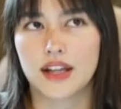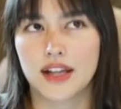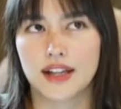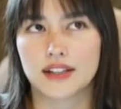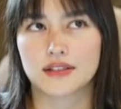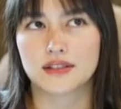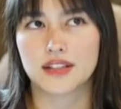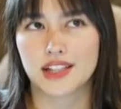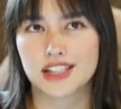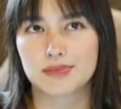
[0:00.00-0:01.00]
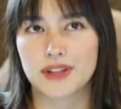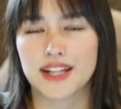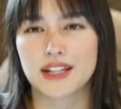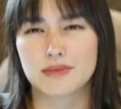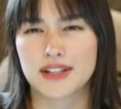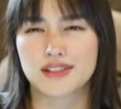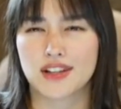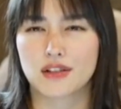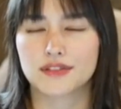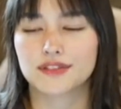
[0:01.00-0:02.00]
and explaining
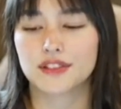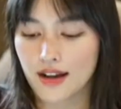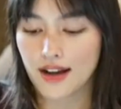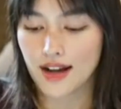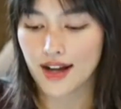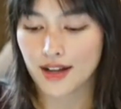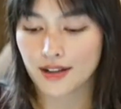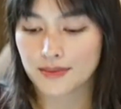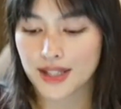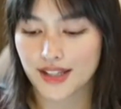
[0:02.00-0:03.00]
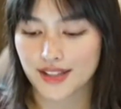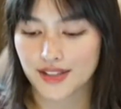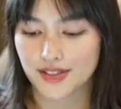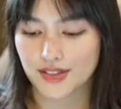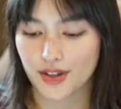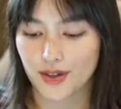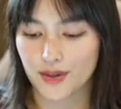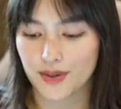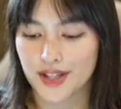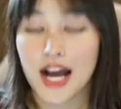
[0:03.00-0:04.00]
myself.
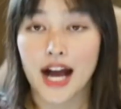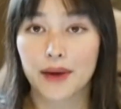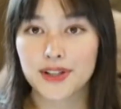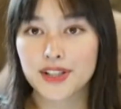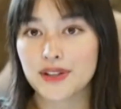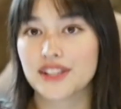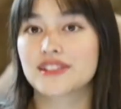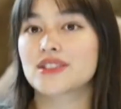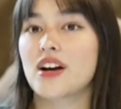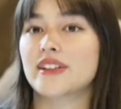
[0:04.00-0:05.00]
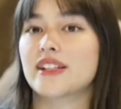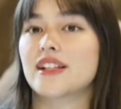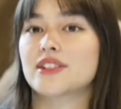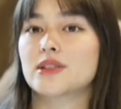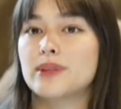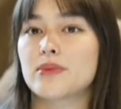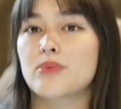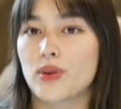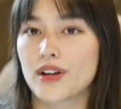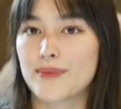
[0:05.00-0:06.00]
So I want to go into talking a little bit
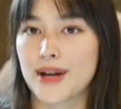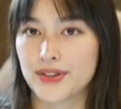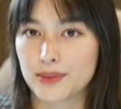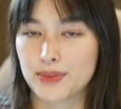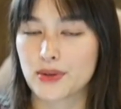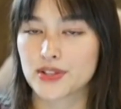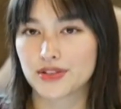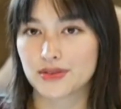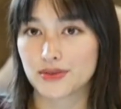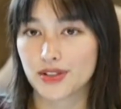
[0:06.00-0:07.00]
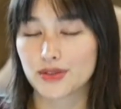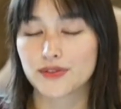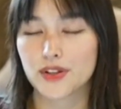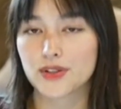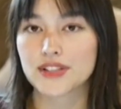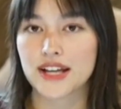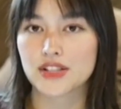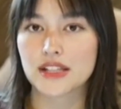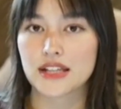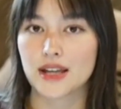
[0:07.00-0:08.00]
more about the pose soon. Those photos
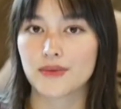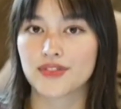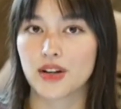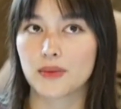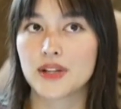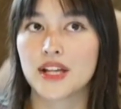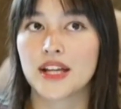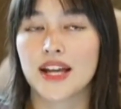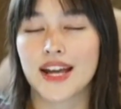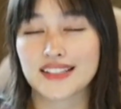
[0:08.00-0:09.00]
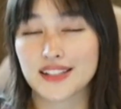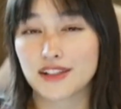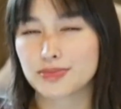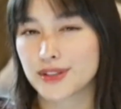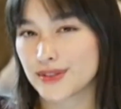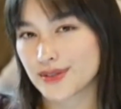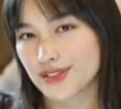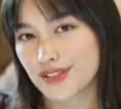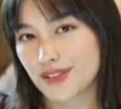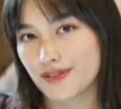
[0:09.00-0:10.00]
actually came from a
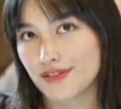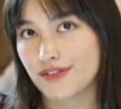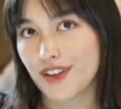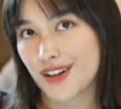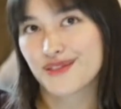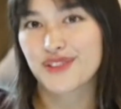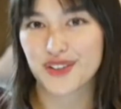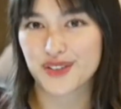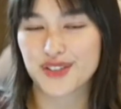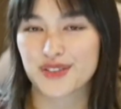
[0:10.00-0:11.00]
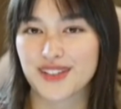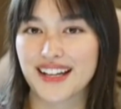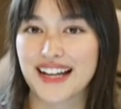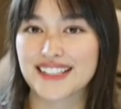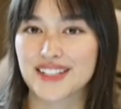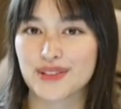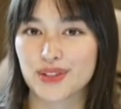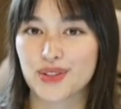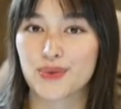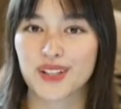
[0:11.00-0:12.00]
self-produced fun photo shoot that I did
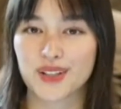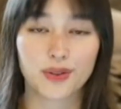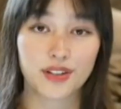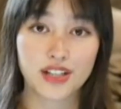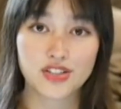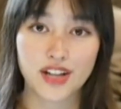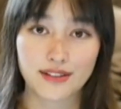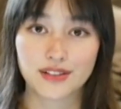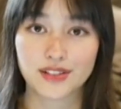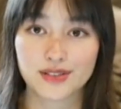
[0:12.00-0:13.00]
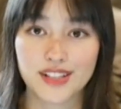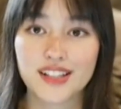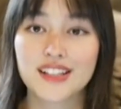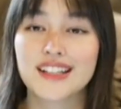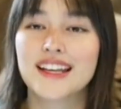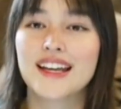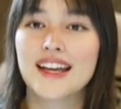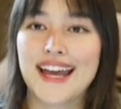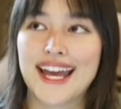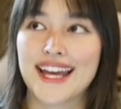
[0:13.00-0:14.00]
with the one and only Shira Luna,
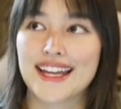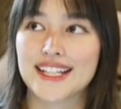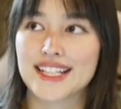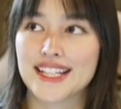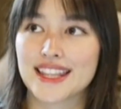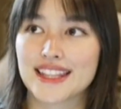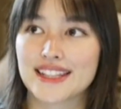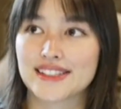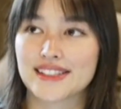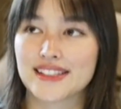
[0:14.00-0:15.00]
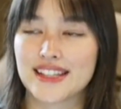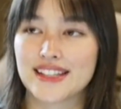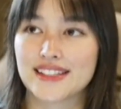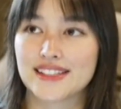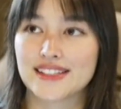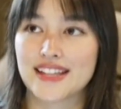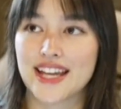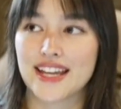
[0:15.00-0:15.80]
and this is